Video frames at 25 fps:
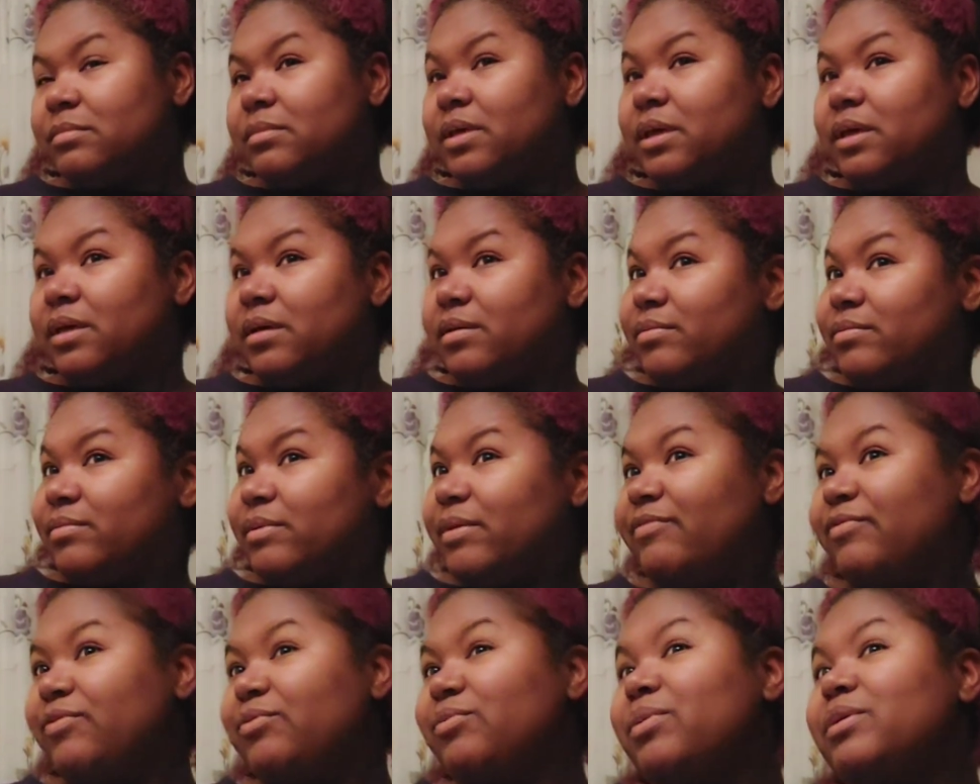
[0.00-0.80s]
Yeah,
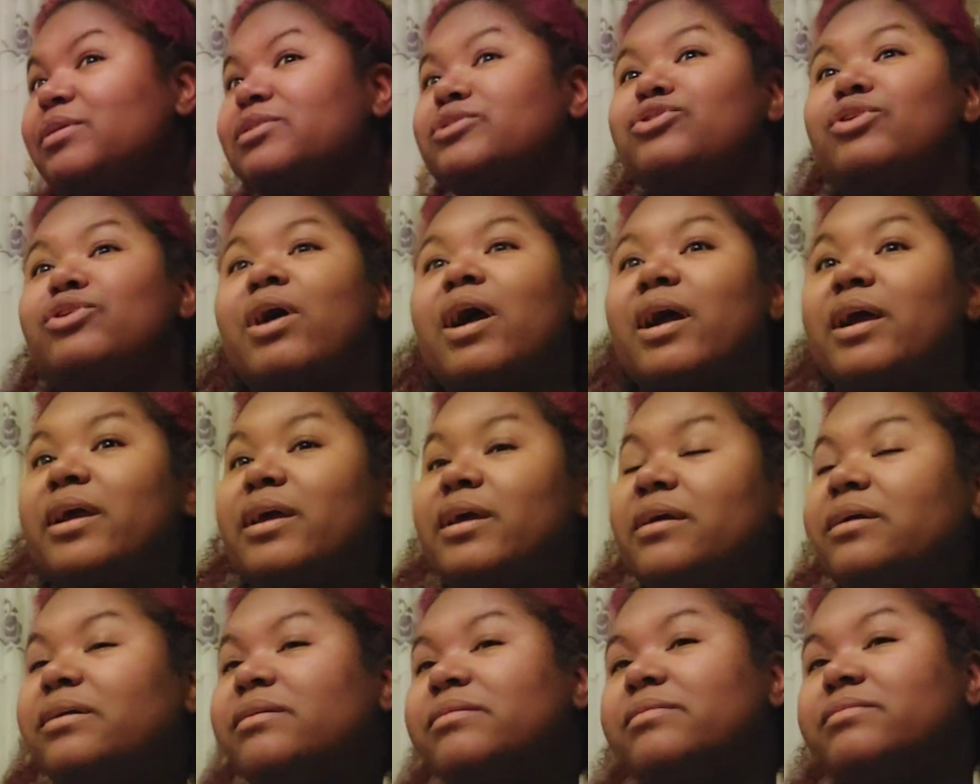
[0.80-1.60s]
if you want to try
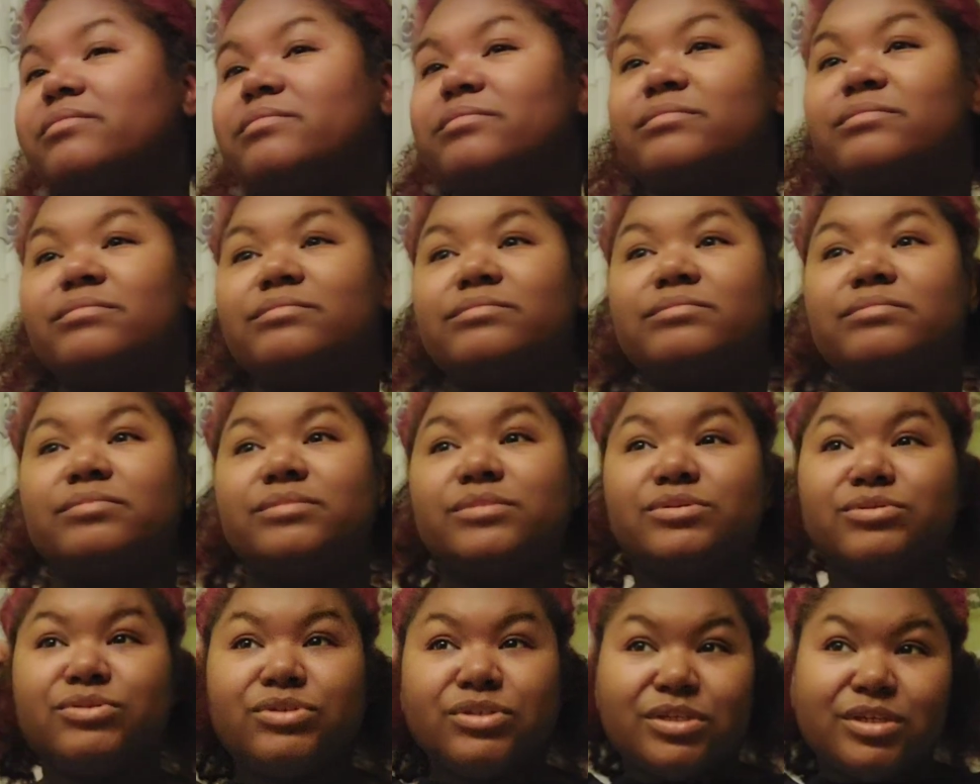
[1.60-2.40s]
it,
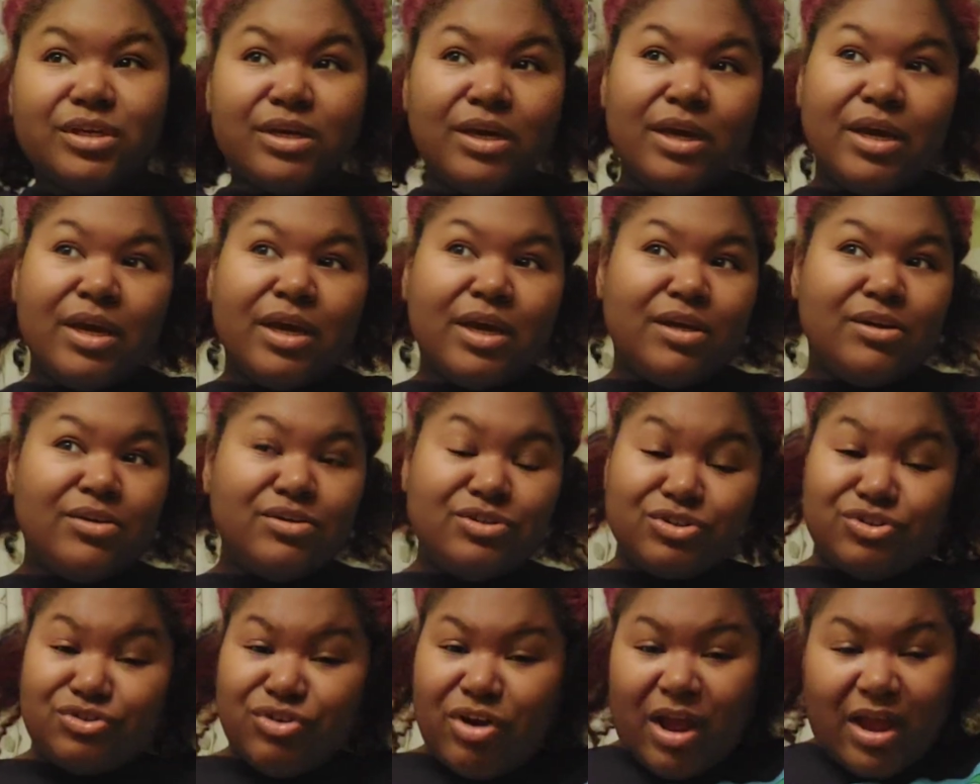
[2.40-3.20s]
you
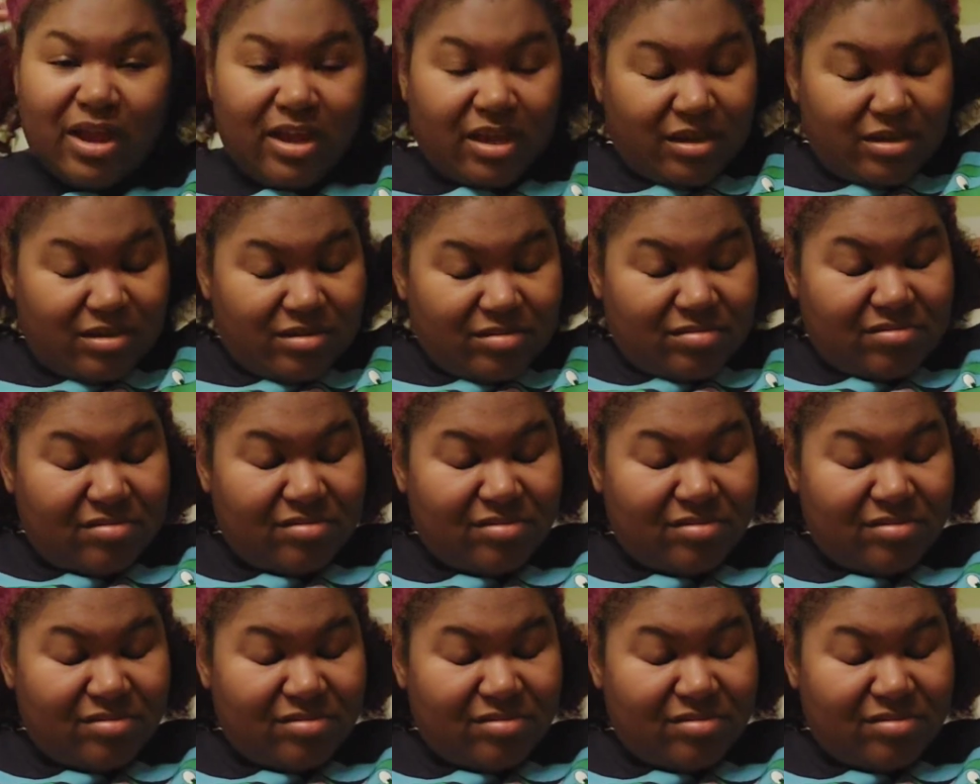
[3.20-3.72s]
should try it.